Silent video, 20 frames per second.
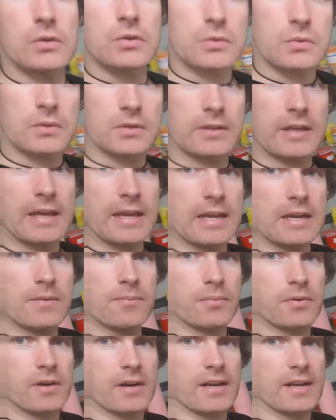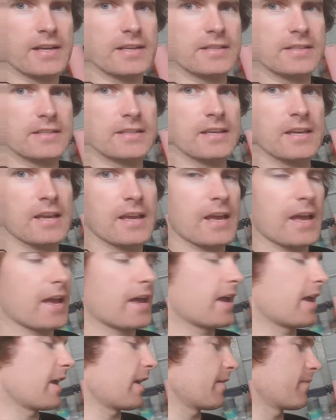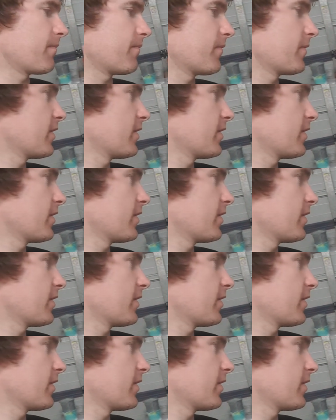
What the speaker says: is with the heat press, the